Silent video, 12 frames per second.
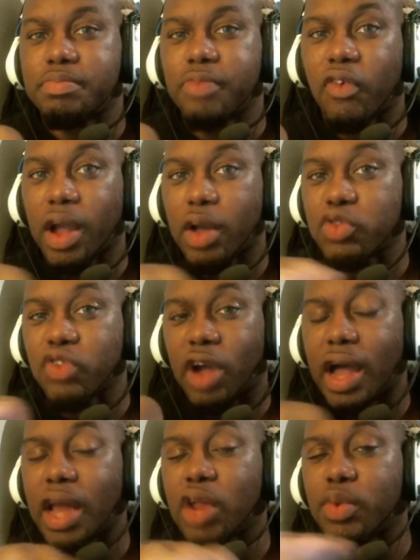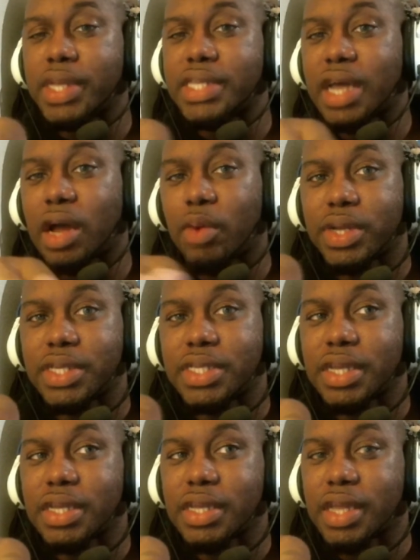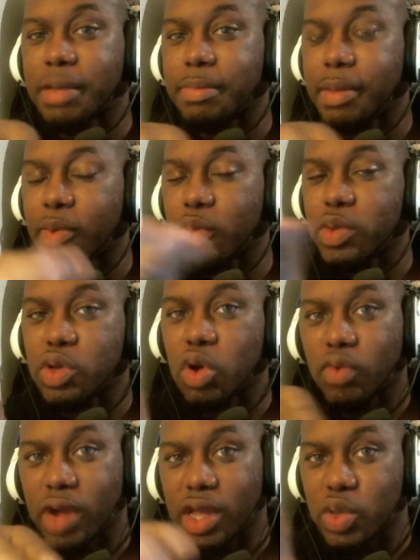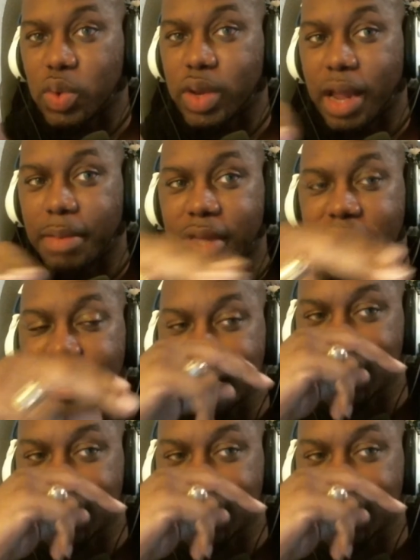right, it was around Halloween time when I say people was going around doing that mess.